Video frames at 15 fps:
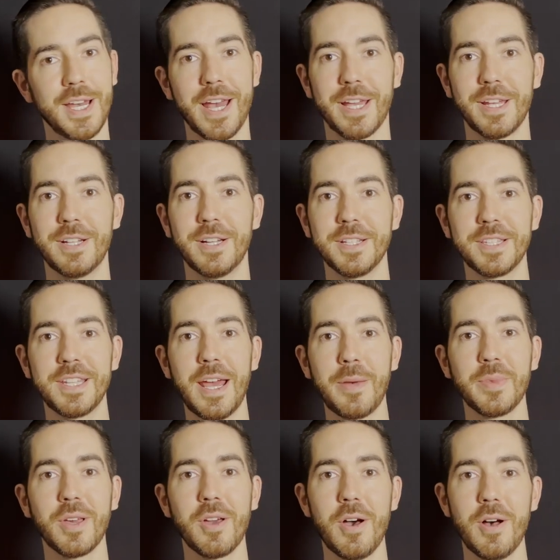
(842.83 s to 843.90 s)
I can
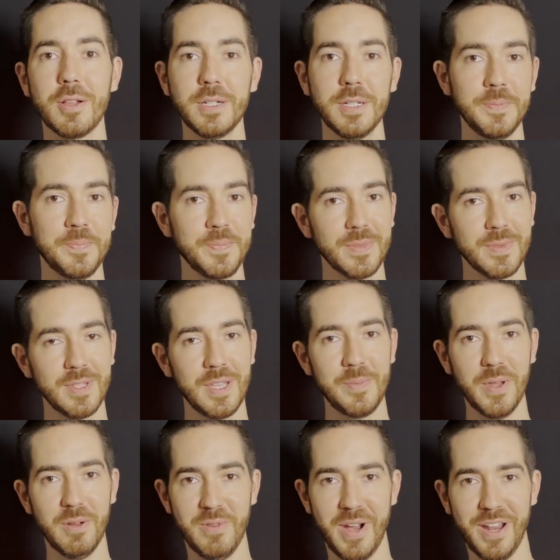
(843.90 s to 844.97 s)
unsnap the collar and
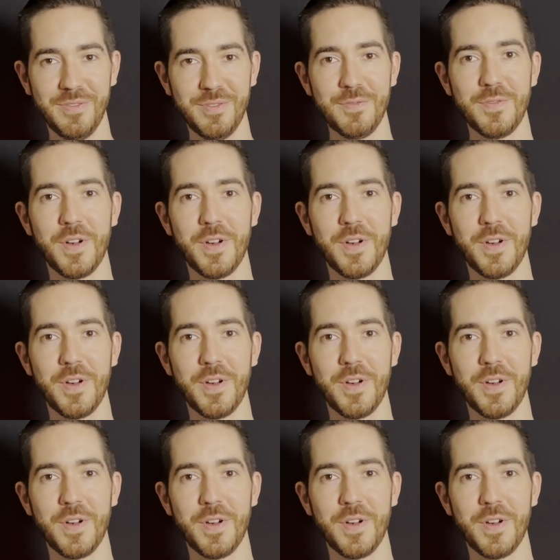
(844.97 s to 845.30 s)
be ready for